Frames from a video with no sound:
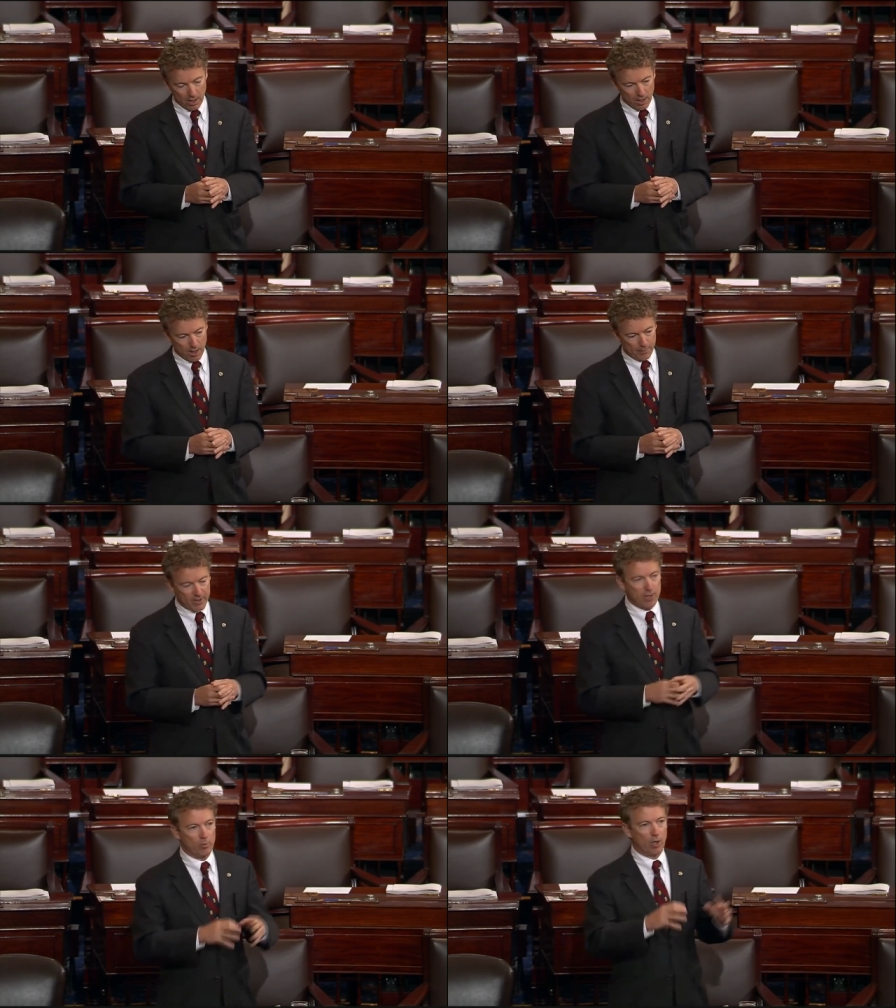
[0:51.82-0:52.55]

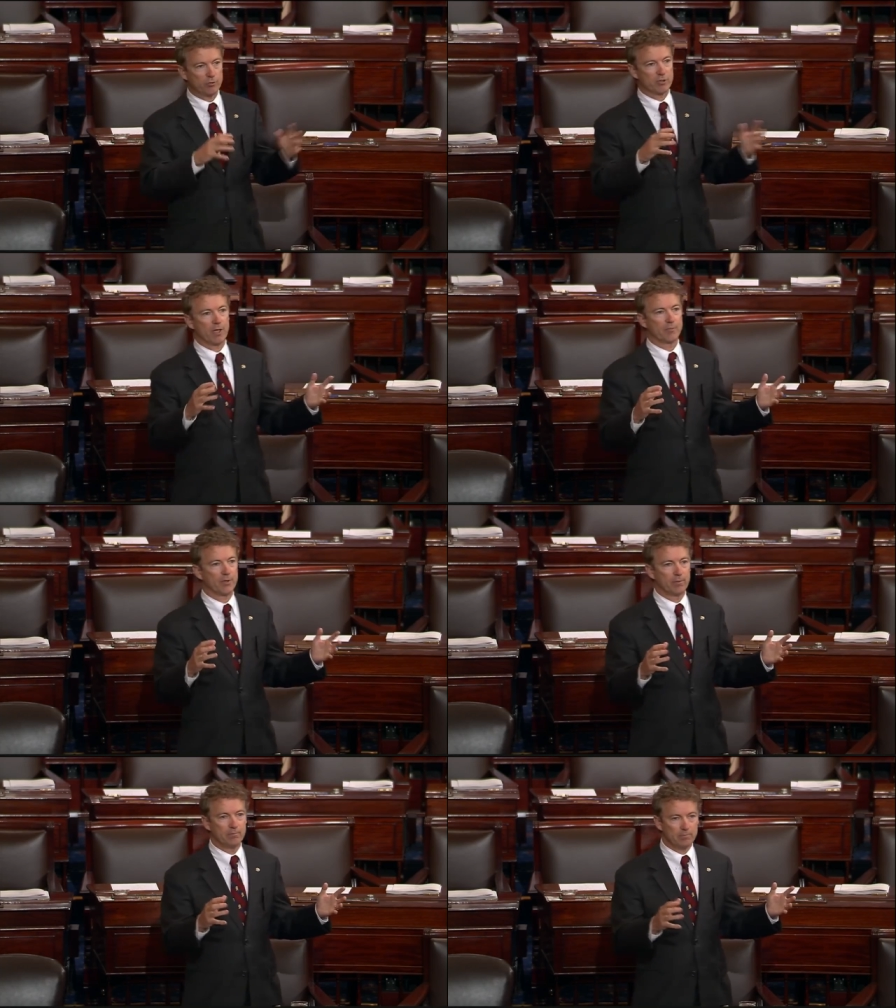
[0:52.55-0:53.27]
But he wrote
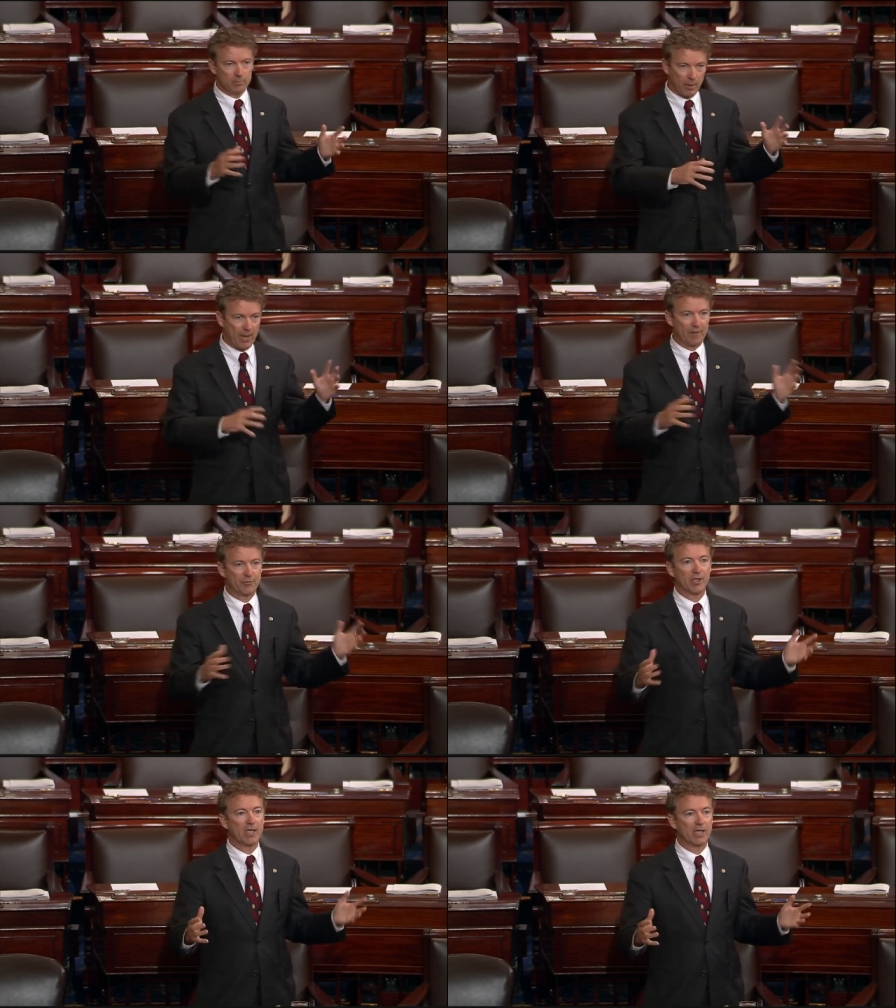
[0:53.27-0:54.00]
something
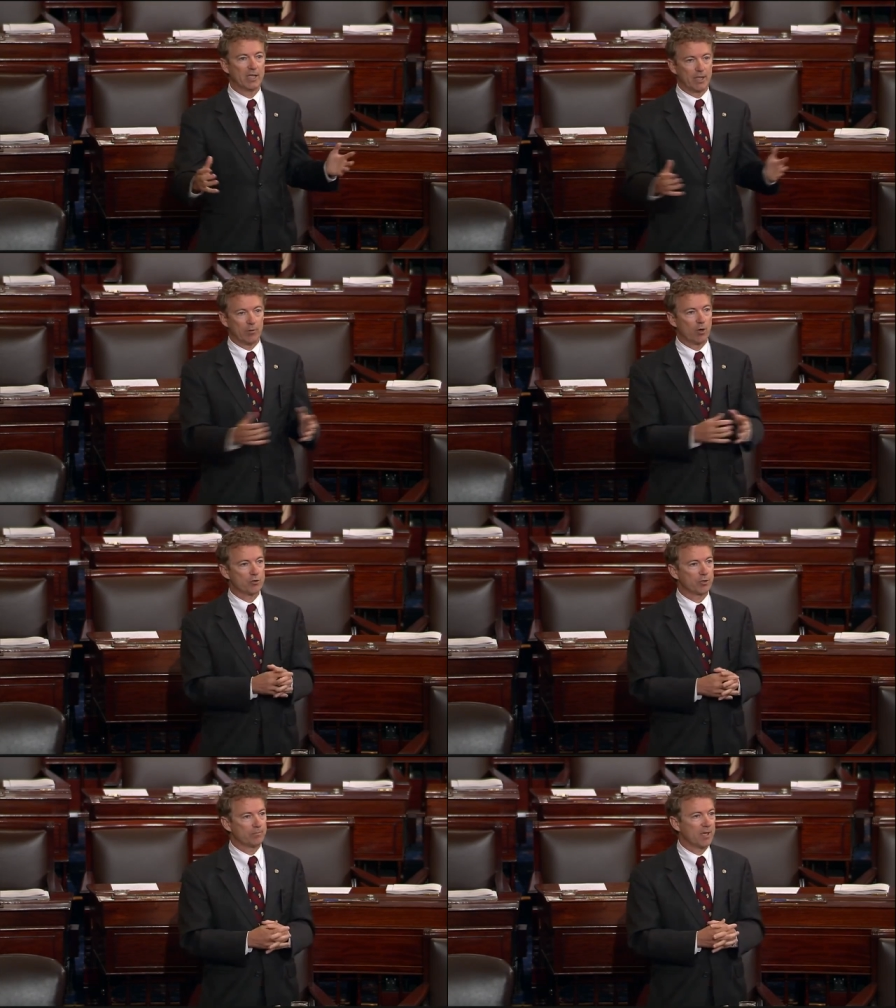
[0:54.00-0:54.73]
about the king. He
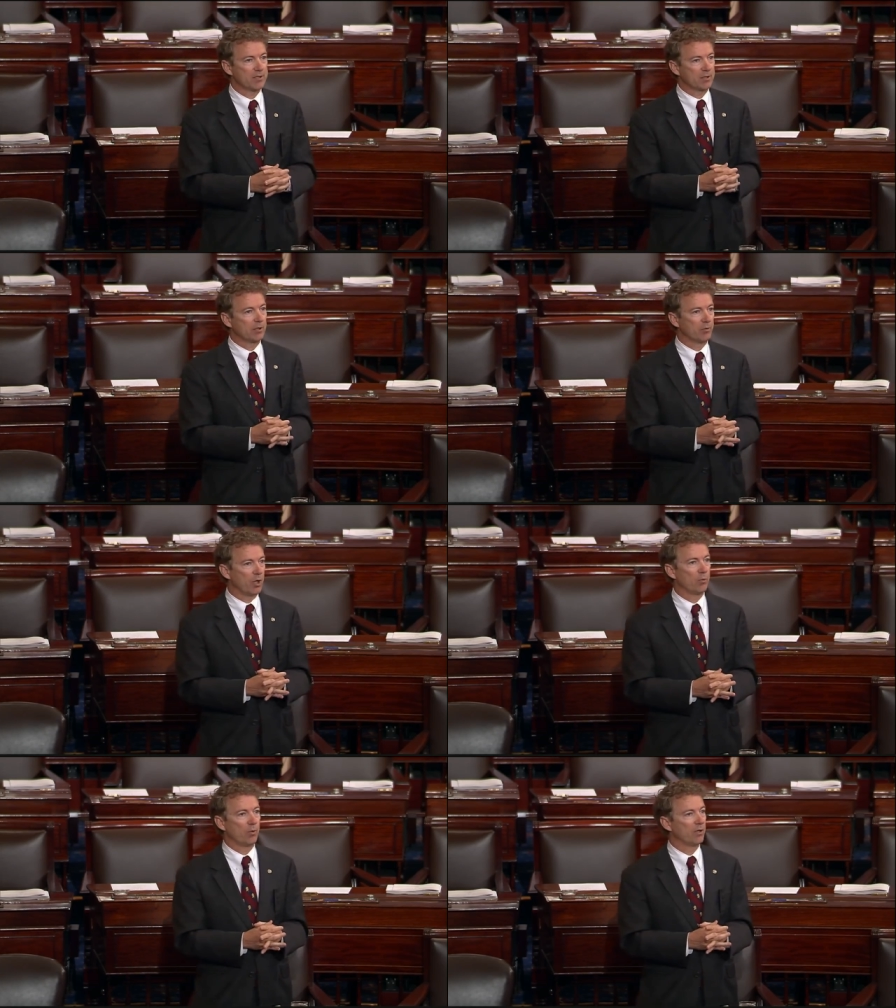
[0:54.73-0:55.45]
basically
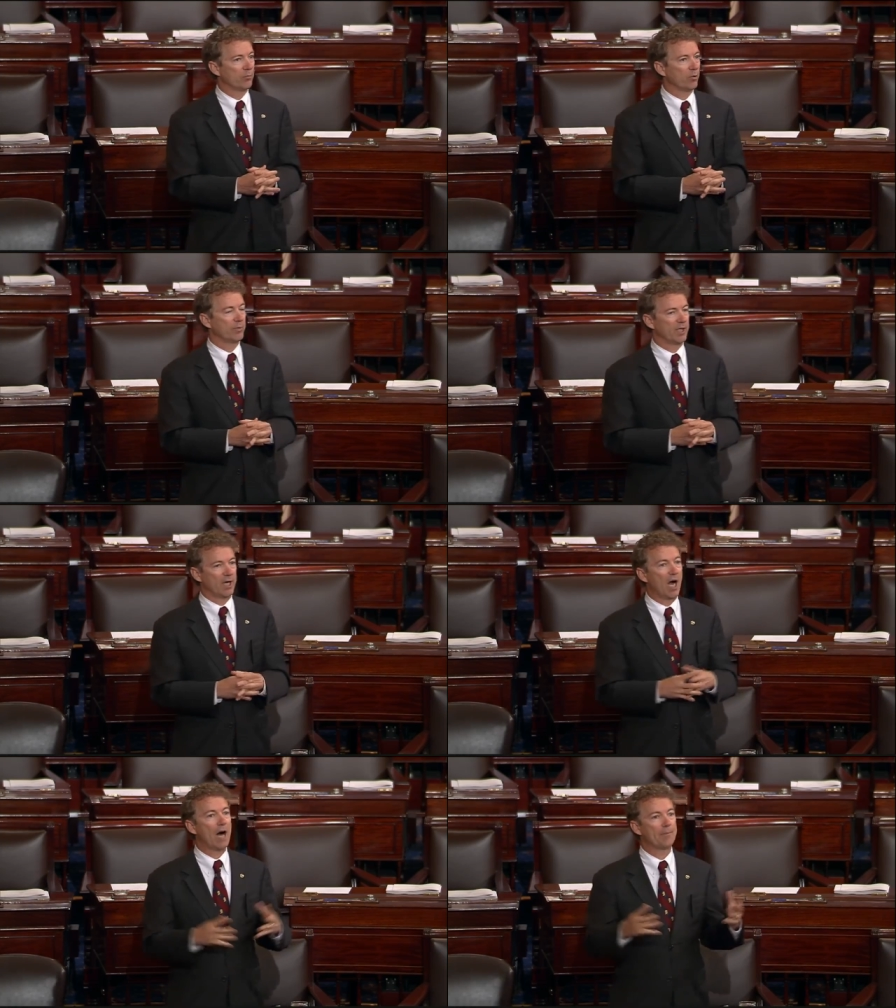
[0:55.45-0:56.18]
wrote what would be
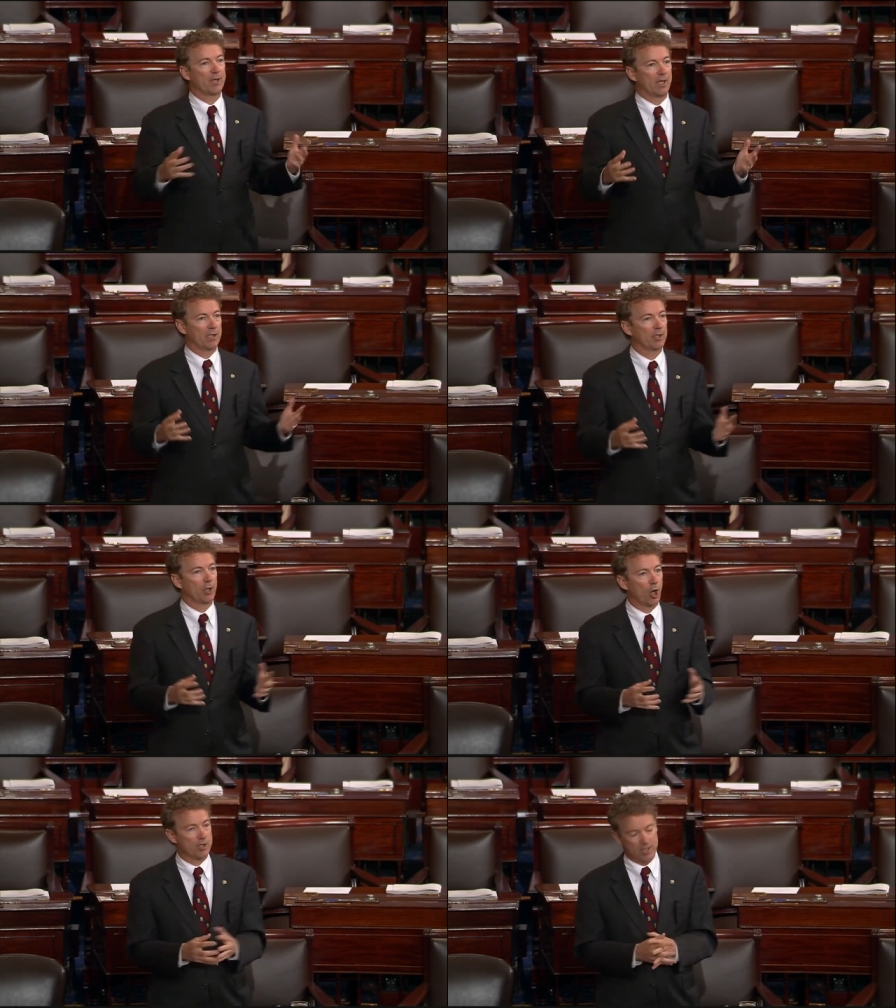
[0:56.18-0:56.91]
an op-ed in
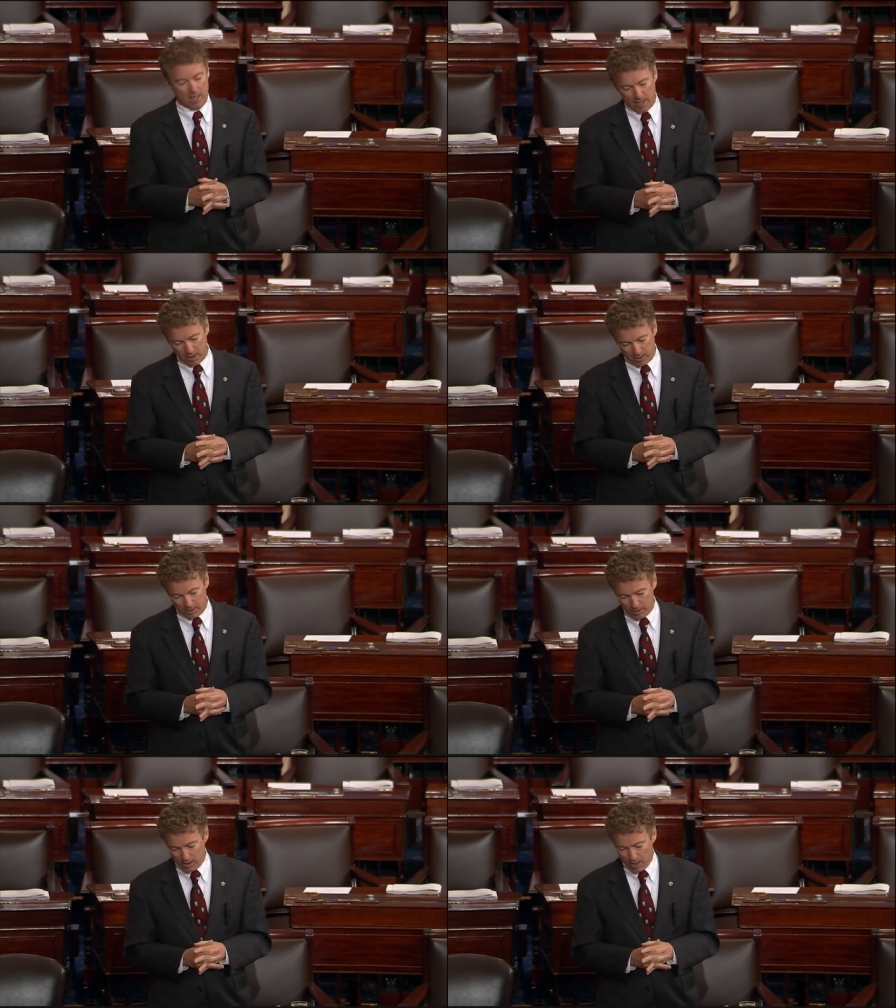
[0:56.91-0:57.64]
our day, and
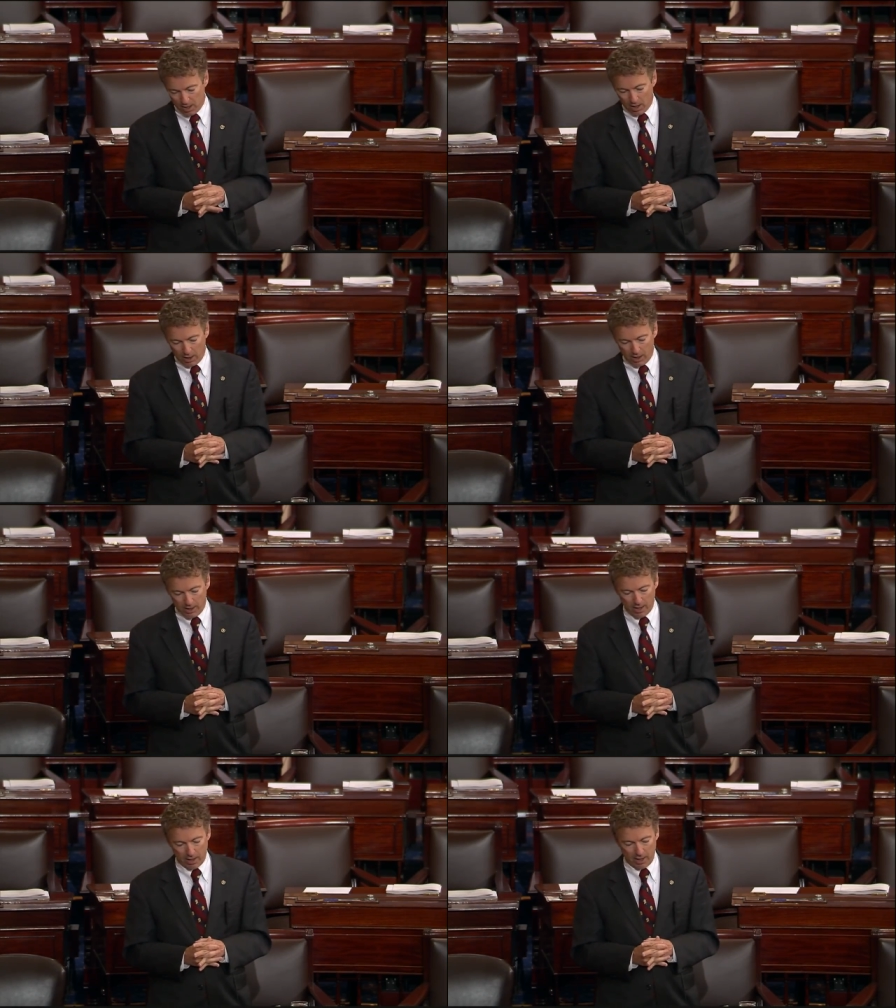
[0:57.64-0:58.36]

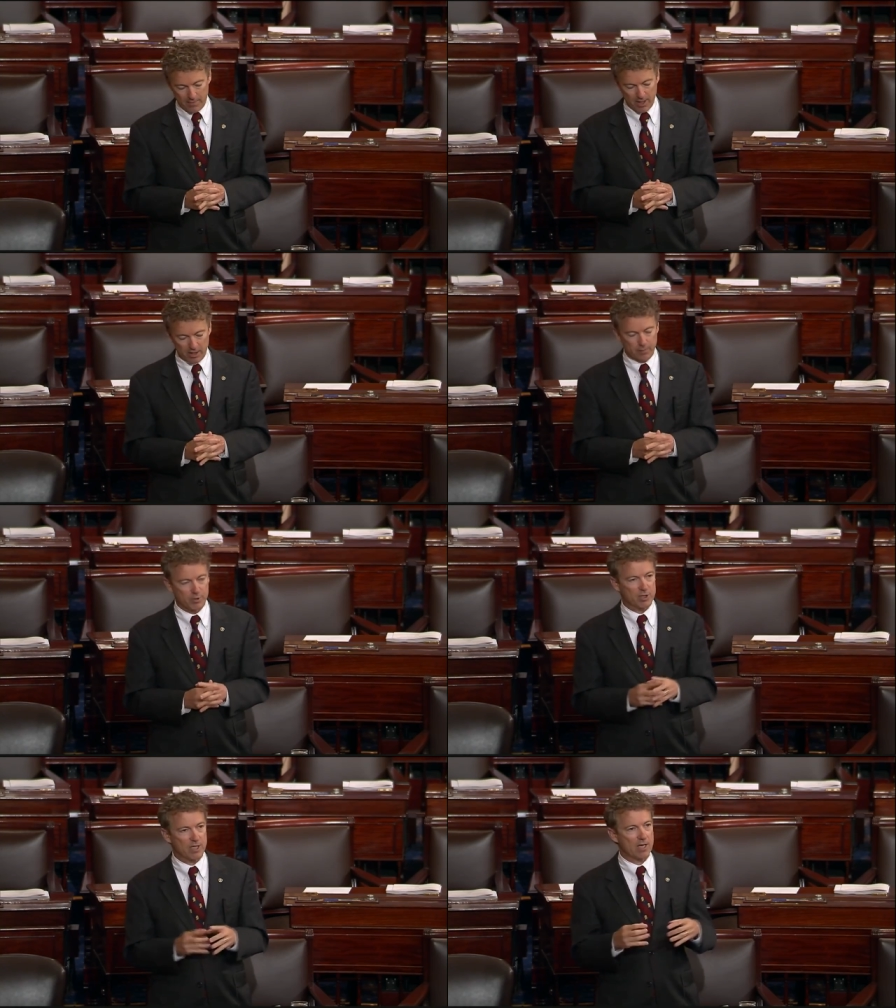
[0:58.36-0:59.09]
he made the
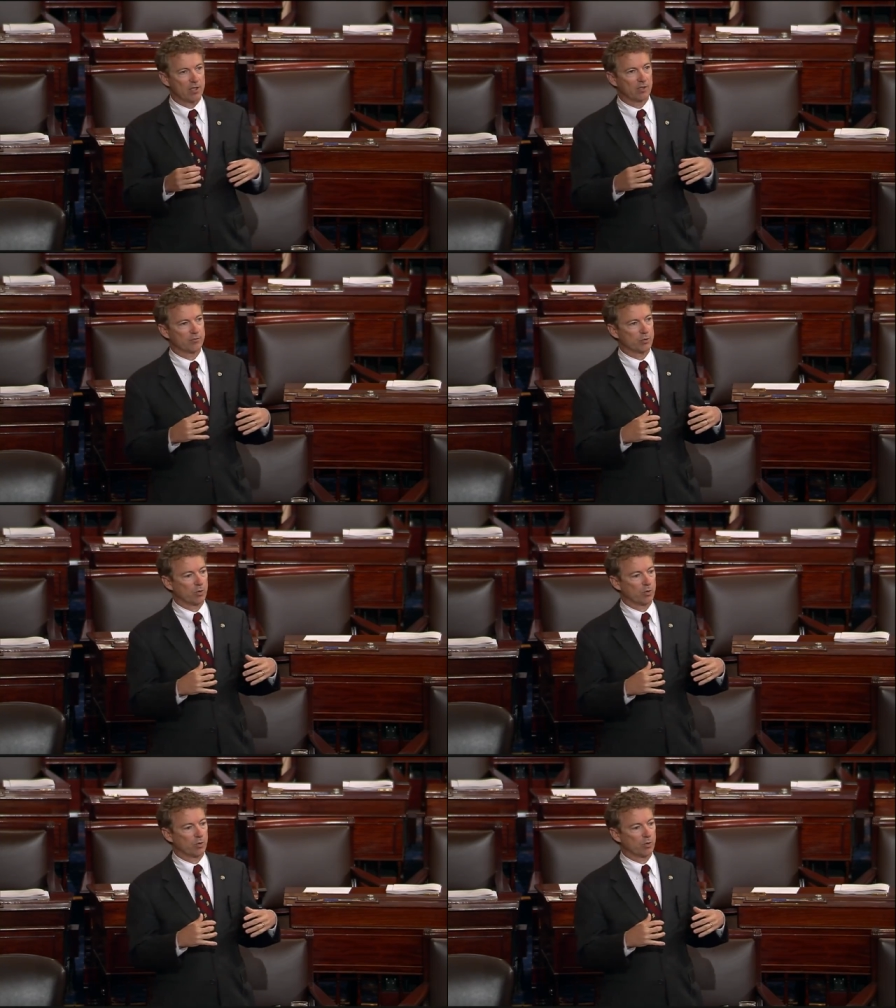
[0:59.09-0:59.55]
mistake of sort